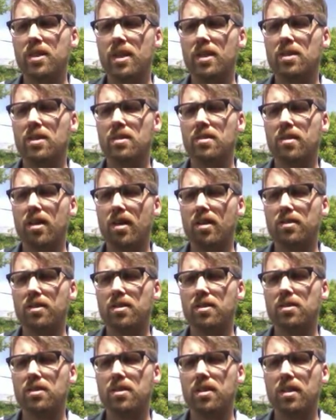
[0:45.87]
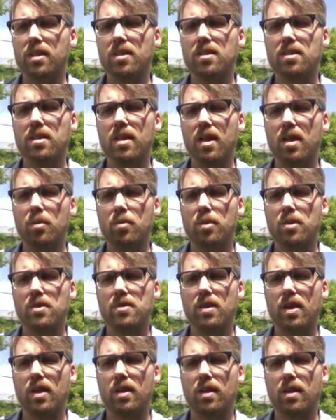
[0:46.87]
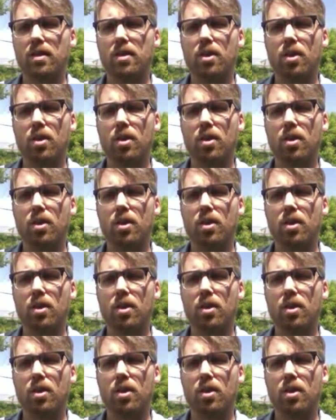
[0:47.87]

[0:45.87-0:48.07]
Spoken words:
Nations elders to this day will say that